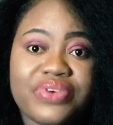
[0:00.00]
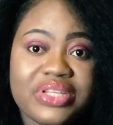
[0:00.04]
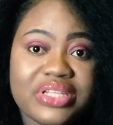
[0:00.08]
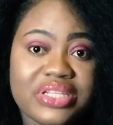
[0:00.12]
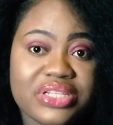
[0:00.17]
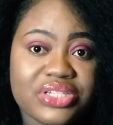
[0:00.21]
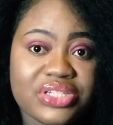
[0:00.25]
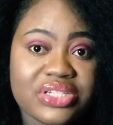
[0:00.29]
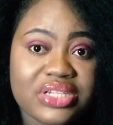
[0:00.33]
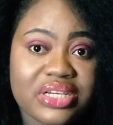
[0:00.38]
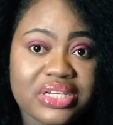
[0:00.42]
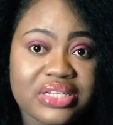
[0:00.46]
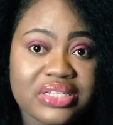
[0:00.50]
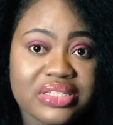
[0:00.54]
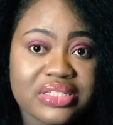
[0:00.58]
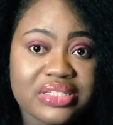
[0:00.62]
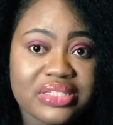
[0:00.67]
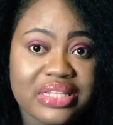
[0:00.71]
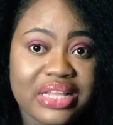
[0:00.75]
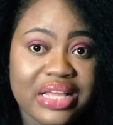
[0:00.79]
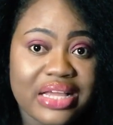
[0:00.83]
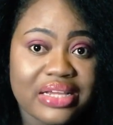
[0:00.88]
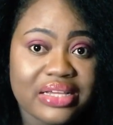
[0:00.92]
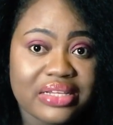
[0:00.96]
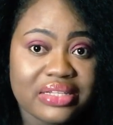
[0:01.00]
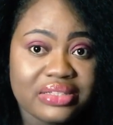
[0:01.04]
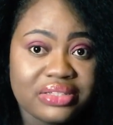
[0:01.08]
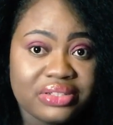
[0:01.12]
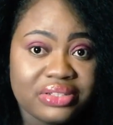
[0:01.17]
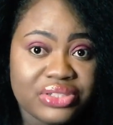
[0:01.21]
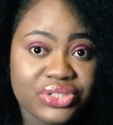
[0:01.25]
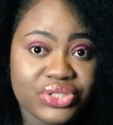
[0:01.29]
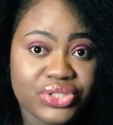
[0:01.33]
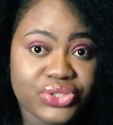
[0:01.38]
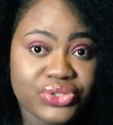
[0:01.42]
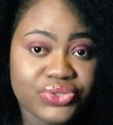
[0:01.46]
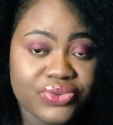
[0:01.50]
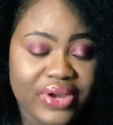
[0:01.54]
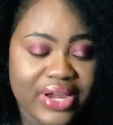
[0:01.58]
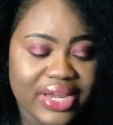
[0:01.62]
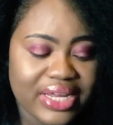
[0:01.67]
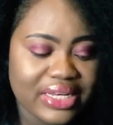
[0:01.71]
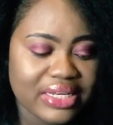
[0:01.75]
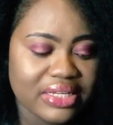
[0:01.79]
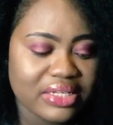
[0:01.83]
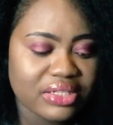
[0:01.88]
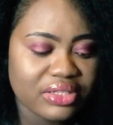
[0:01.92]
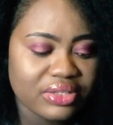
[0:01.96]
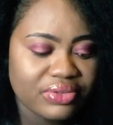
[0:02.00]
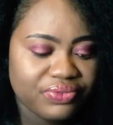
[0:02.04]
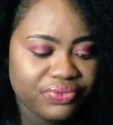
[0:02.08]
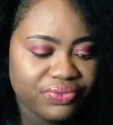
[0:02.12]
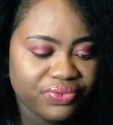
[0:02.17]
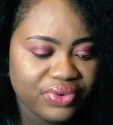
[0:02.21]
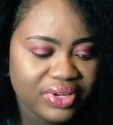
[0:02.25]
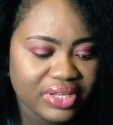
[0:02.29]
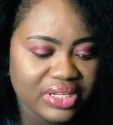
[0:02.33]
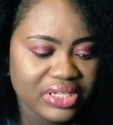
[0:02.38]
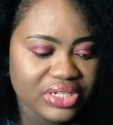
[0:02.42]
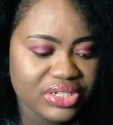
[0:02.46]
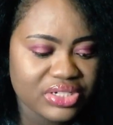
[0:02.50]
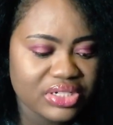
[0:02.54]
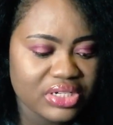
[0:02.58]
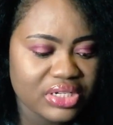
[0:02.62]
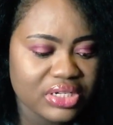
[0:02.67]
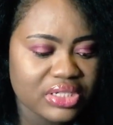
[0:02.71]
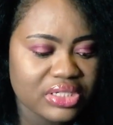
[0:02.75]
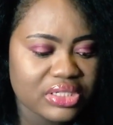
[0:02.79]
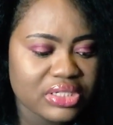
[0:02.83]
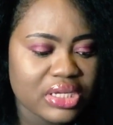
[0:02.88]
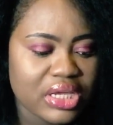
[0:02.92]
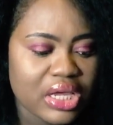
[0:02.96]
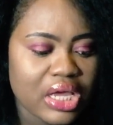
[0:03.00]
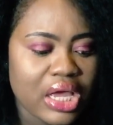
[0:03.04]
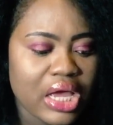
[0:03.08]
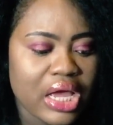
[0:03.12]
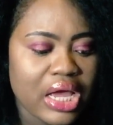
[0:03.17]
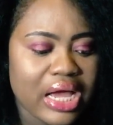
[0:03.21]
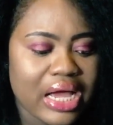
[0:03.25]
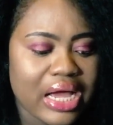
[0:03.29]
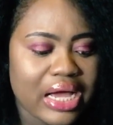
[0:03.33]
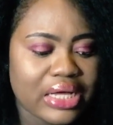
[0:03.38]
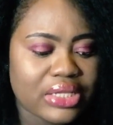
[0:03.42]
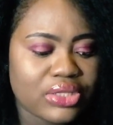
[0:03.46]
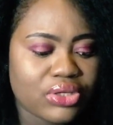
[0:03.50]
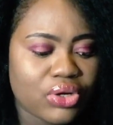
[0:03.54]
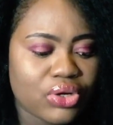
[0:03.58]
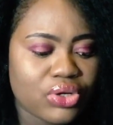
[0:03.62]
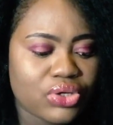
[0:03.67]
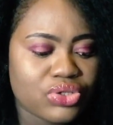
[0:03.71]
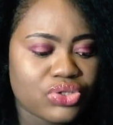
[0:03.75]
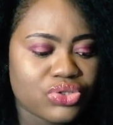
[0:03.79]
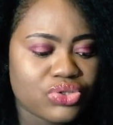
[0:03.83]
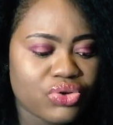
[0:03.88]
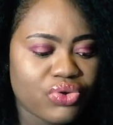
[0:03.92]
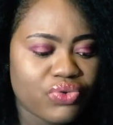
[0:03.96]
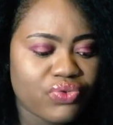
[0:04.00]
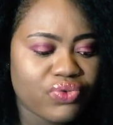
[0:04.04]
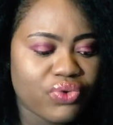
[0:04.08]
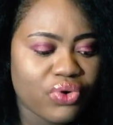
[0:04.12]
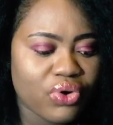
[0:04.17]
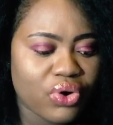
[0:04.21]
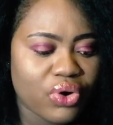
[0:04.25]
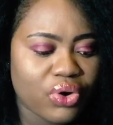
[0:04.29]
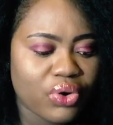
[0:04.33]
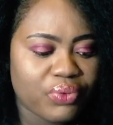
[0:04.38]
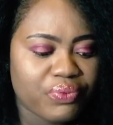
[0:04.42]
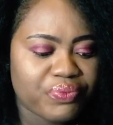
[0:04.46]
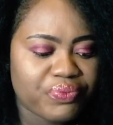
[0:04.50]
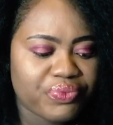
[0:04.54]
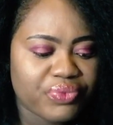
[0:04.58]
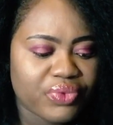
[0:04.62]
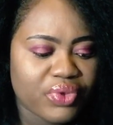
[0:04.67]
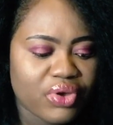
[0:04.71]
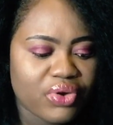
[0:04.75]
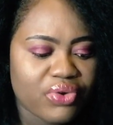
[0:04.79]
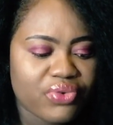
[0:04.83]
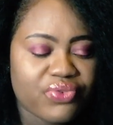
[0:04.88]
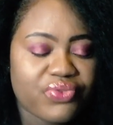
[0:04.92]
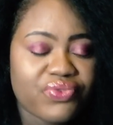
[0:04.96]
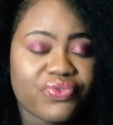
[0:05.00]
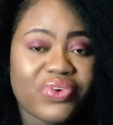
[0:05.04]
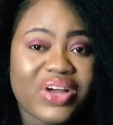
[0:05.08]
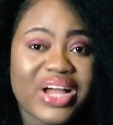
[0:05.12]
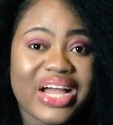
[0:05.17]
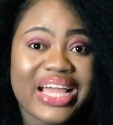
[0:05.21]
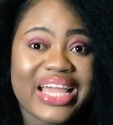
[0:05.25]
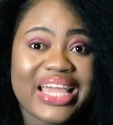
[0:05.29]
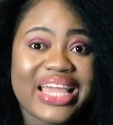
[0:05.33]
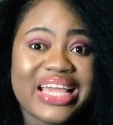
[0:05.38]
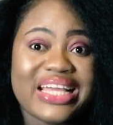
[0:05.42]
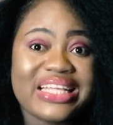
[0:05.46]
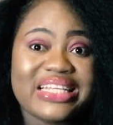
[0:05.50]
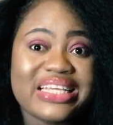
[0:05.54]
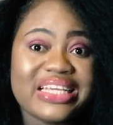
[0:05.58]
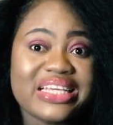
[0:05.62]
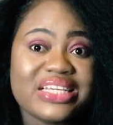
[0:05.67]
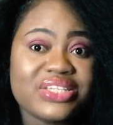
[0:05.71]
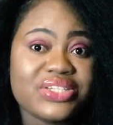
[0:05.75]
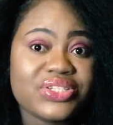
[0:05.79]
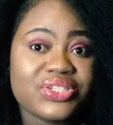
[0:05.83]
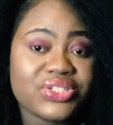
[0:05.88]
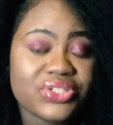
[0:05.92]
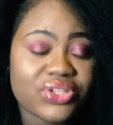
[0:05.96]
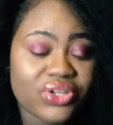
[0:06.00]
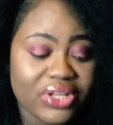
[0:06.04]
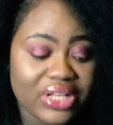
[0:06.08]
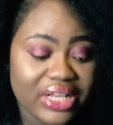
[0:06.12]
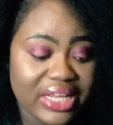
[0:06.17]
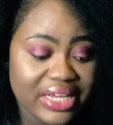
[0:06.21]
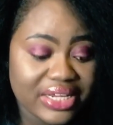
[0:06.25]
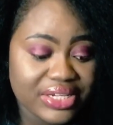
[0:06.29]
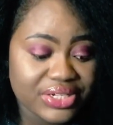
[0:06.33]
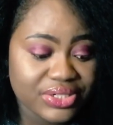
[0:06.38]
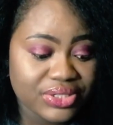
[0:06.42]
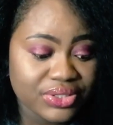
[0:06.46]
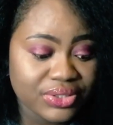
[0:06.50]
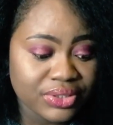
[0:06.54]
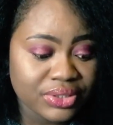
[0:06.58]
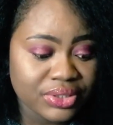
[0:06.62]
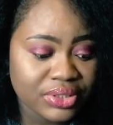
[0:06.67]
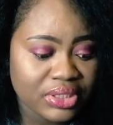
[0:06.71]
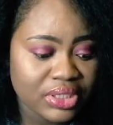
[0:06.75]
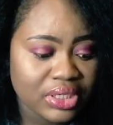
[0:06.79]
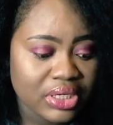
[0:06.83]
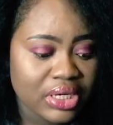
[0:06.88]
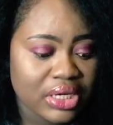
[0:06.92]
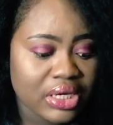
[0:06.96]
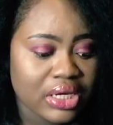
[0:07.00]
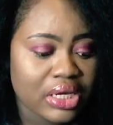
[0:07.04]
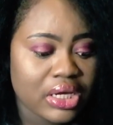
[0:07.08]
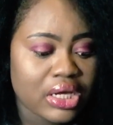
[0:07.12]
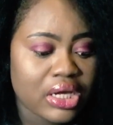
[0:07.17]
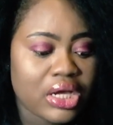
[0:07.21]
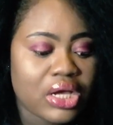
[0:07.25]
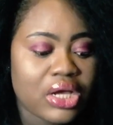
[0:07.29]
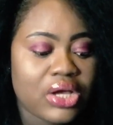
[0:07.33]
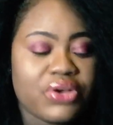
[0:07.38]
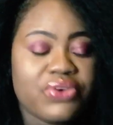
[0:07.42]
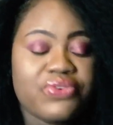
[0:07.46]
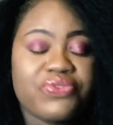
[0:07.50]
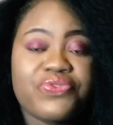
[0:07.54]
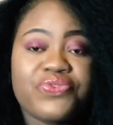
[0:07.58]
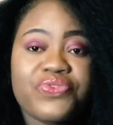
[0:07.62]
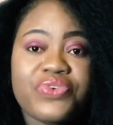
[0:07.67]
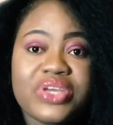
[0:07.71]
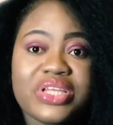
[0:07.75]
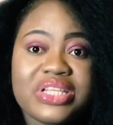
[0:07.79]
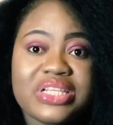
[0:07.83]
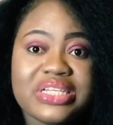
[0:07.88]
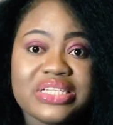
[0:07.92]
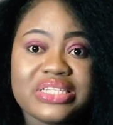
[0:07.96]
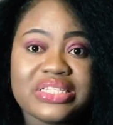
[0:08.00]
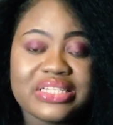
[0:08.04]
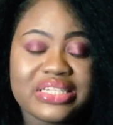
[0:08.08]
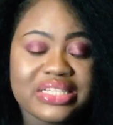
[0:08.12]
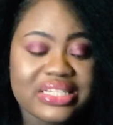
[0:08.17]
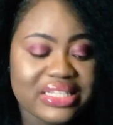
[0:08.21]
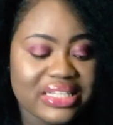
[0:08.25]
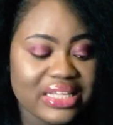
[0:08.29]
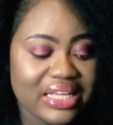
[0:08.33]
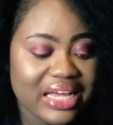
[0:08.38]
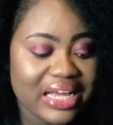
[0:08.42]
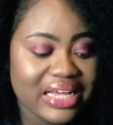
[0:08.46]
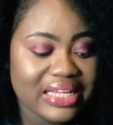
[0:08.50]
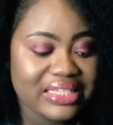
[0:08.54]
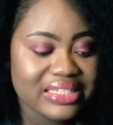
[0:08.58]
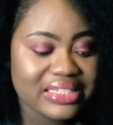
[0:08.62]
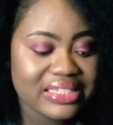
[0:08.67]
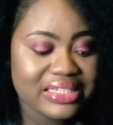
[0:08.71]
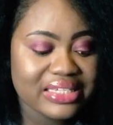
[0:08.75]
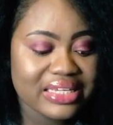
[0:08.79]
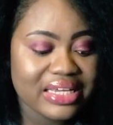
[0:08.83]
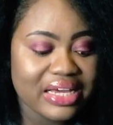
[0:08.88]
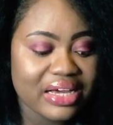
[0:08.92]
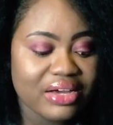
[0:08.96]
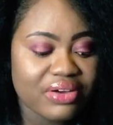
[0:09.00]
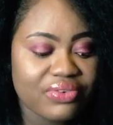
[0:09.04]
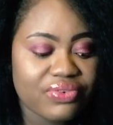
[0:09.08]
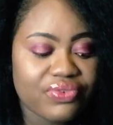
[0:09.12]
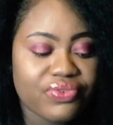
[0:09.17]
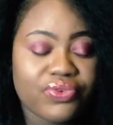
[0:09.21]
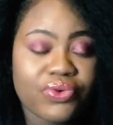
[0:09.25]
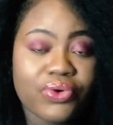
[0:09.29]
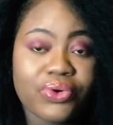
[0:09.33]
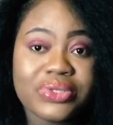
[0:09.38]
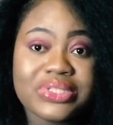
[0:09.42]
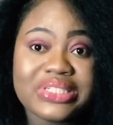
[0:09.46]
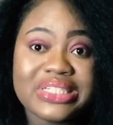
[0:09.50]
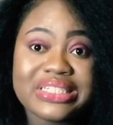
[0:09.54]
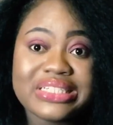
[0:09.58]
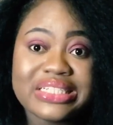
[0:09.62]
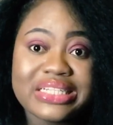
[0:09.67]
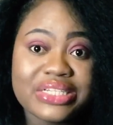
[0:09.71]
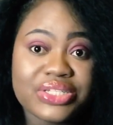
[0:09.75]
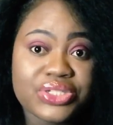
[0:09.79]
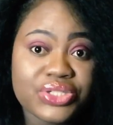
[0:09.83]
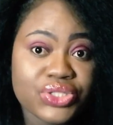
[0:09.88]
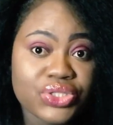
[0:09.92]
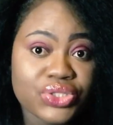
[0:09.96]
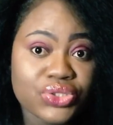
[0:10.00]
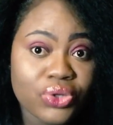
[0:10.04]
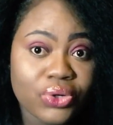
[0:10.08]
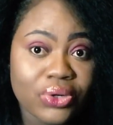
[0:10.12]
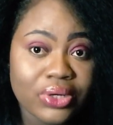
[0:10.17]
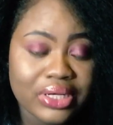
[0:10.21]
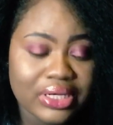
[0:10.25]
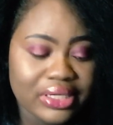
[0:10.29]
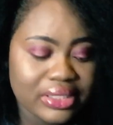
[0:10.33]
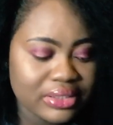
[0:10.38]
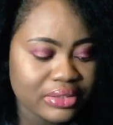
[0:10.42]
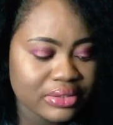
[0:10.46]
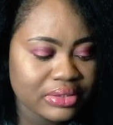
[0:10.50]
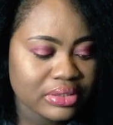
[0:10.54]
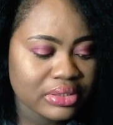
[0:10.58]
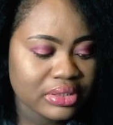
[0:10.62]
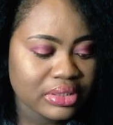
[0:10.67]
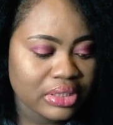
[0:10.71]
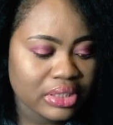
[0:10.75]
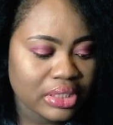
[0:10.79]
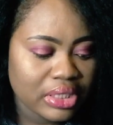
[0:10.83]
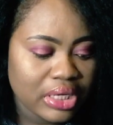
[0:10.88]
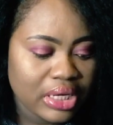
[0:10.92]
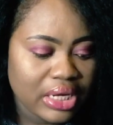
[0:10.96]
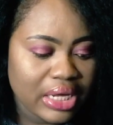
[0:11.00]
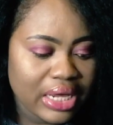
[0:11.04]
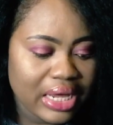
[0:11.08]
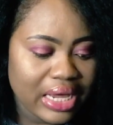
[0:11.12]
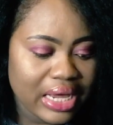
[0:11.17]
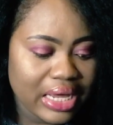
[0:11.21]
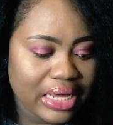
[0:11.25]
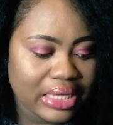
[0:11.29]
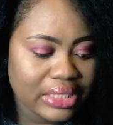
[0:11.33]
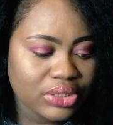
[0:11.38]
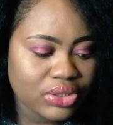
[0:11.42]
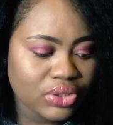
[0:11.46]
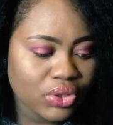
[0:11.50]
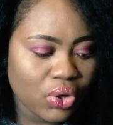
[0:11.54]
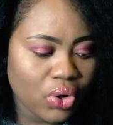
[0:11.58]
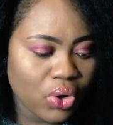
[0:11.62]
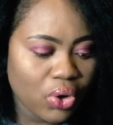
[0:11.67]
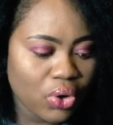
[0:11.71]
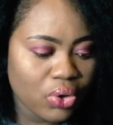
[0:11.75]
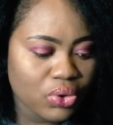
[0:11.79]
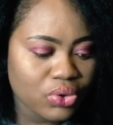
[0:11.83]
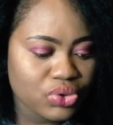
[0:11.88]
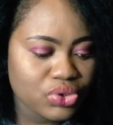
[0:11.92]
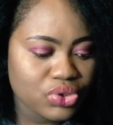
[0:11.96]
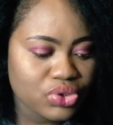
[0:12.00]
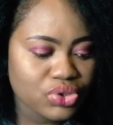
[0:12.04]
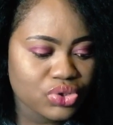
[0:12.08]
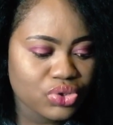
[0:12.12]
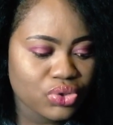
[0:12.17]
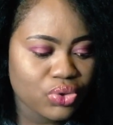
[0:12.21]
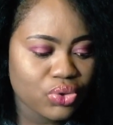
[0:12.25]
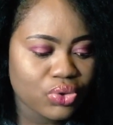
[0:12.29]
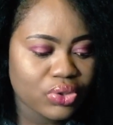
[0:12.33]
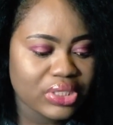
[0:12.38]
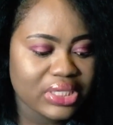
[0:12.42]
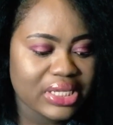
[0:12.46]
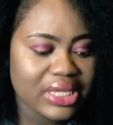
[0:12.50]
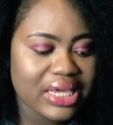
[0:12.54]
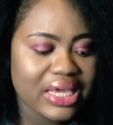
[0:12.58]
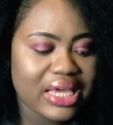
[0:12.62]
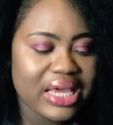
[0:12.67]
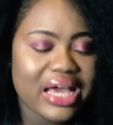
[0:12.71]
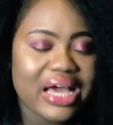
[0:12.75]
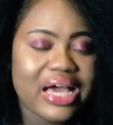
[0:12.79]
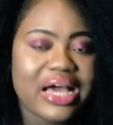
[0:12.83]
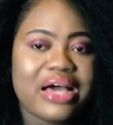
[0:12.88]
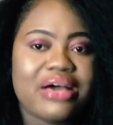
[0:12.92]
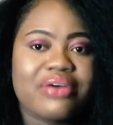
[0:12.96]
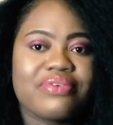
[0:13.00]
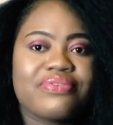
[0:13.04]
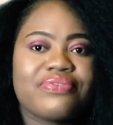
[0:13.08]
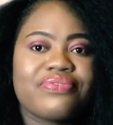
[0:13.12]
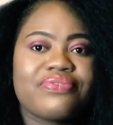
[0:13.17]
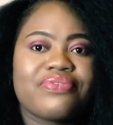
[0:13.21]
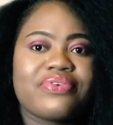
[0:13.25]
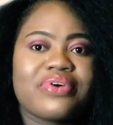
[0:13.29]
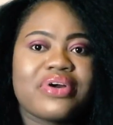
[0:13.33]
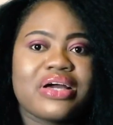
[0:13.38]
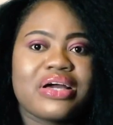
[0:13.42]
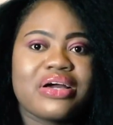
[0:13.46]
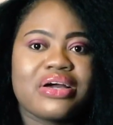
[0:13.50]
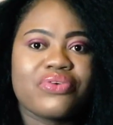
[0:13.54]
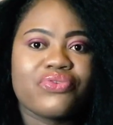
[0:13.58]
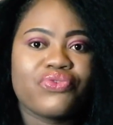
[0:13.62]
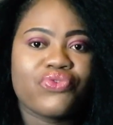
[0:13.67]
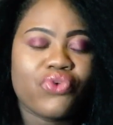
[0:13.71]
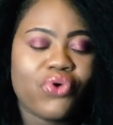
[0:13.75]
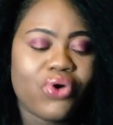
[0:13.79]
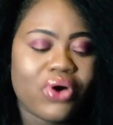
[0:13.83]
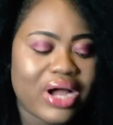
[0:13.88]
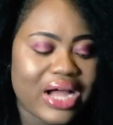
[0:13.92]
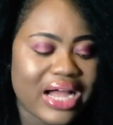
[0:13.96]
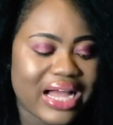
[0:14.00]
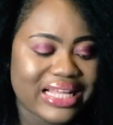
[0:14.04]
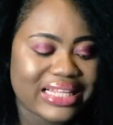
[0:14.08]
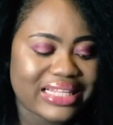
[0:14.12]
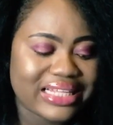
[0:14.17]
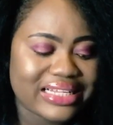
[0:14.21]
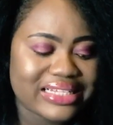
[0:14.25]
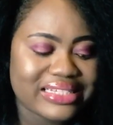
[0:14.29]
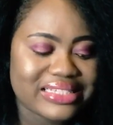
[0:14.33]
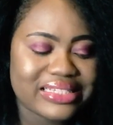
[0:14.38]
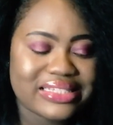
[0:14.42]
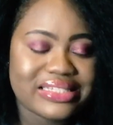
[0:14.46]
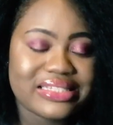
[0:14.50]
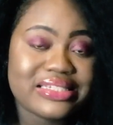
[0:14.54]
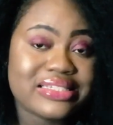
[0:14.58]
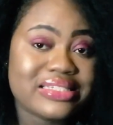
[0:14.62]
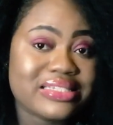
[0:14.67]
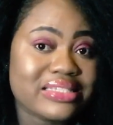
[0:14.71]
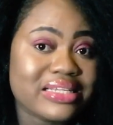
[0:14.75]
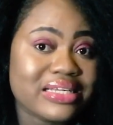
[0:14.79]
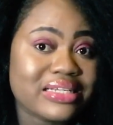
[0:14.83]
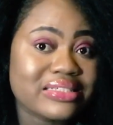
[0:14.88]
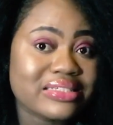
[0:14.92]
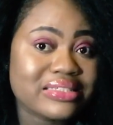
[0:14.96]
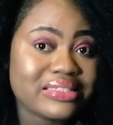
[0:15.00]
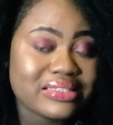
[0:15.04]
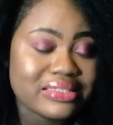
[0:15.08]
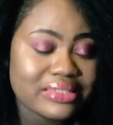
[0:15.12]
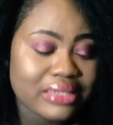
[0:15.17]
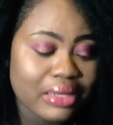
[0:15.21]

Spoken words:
finishers, like the training finishers, and also for facade installation, finishing and scaffolding installer, and also they have for an assistant